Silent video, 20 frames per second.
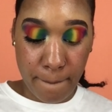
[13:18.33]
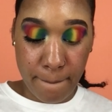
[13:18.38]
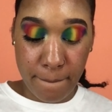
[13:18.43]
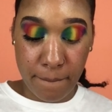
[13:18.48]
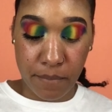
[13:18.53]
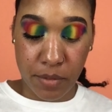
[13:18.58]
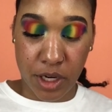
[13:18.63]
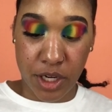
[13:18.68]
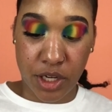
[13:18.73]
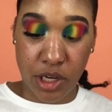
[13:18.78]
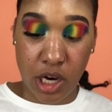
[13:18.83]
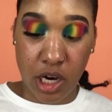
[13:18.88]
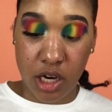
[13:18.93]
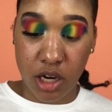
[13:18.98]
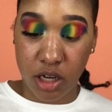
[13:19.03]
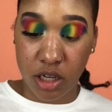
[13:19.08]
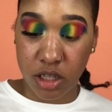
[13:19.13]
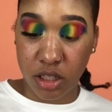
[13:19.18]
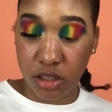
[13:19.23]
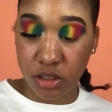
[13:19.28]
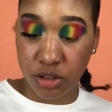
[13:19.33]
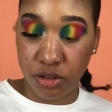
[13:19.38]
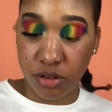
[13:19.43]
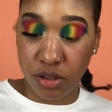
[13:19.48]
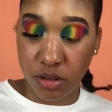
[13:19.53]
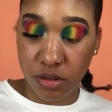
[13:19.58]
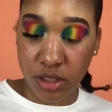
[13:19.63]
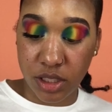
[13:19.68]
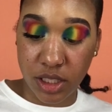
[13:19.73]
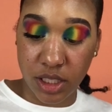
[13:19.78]
But darker colors, you
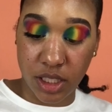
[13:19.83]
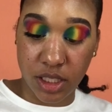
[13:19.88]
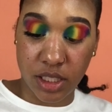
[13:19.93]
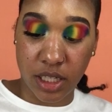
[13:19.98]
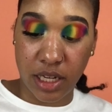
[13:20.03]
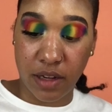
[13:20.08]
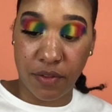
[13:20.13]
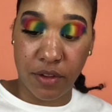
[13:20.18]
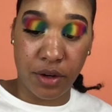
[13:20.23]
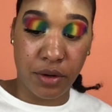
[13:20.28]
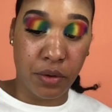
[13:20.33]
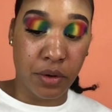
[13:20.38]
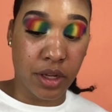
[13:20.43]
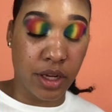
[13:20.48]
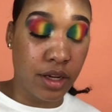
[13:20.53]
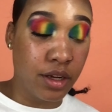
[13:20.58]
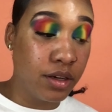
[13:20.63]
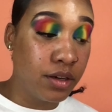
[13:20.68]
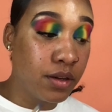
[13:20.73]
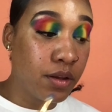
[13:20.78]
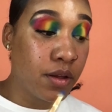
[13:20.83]
don't tend to have to do that.